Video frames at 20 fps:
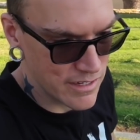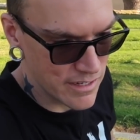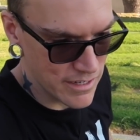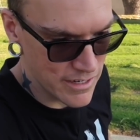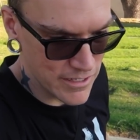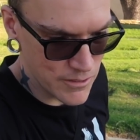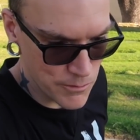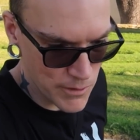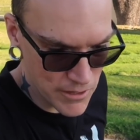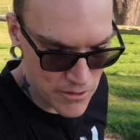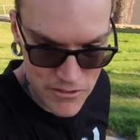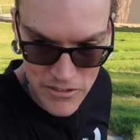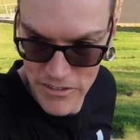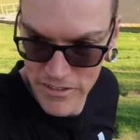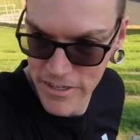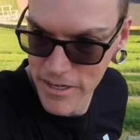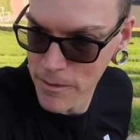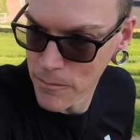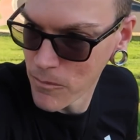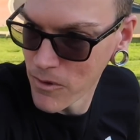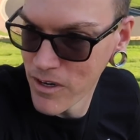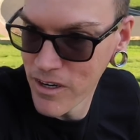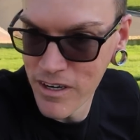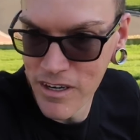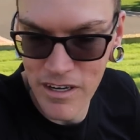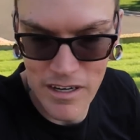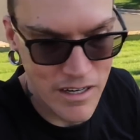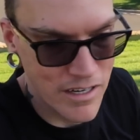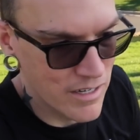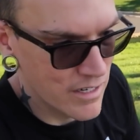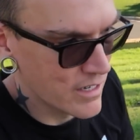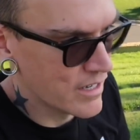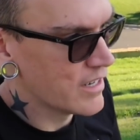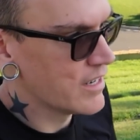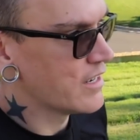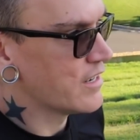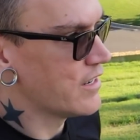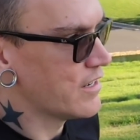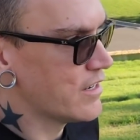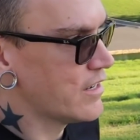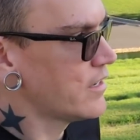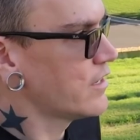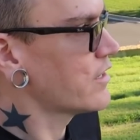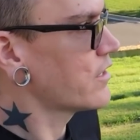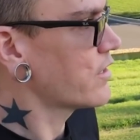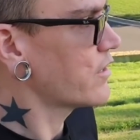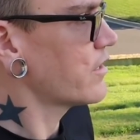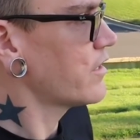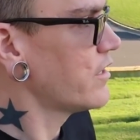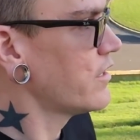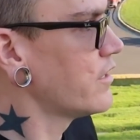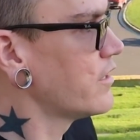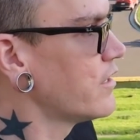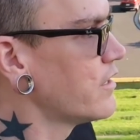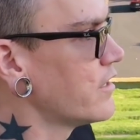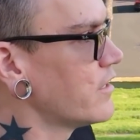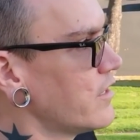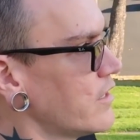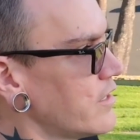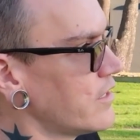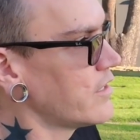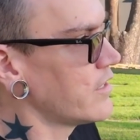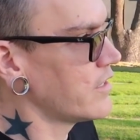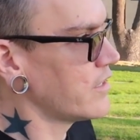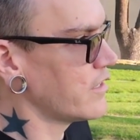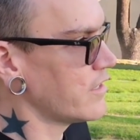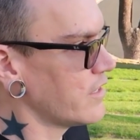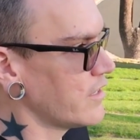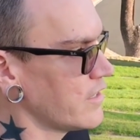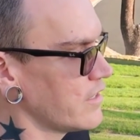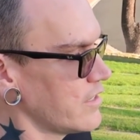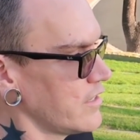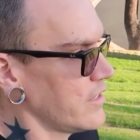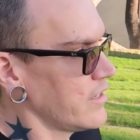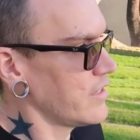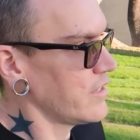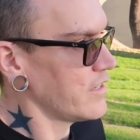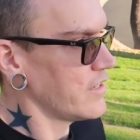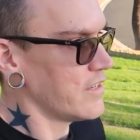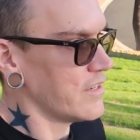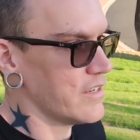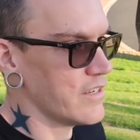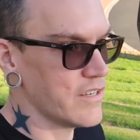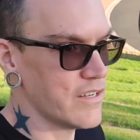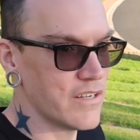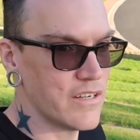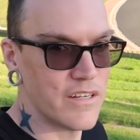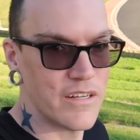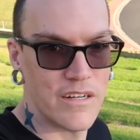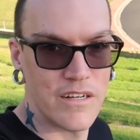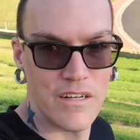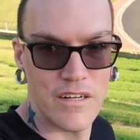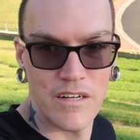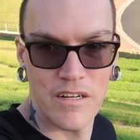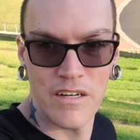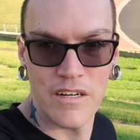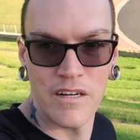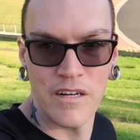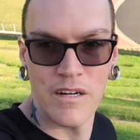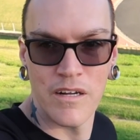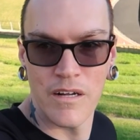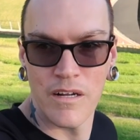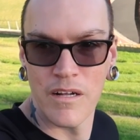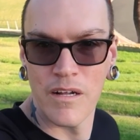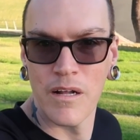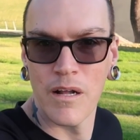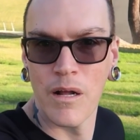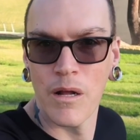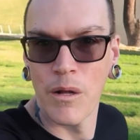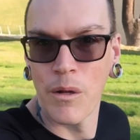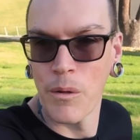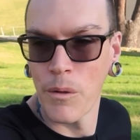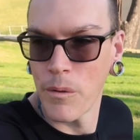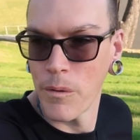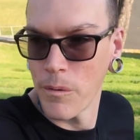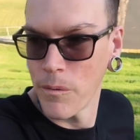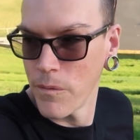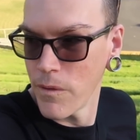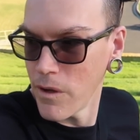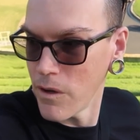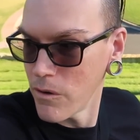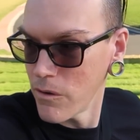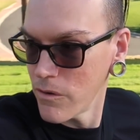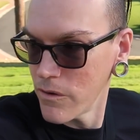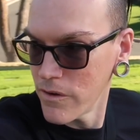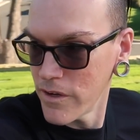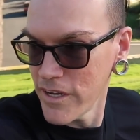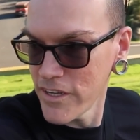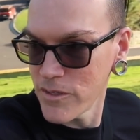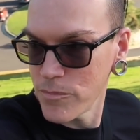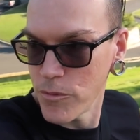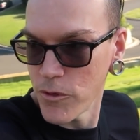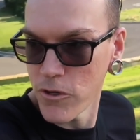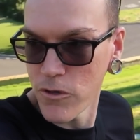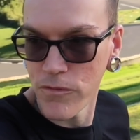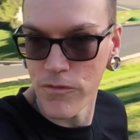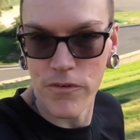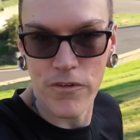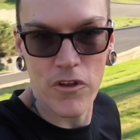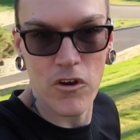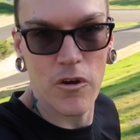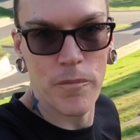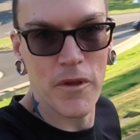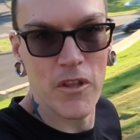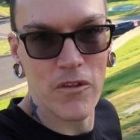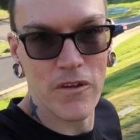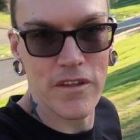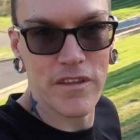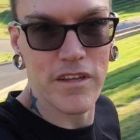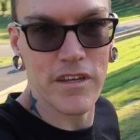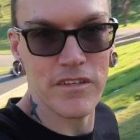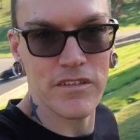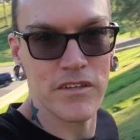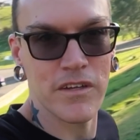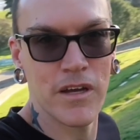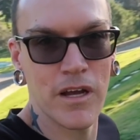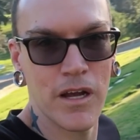It's rather steep. It's very steep. I can't believe they don't have stones for walking. It's beautiful though, I mean look at this.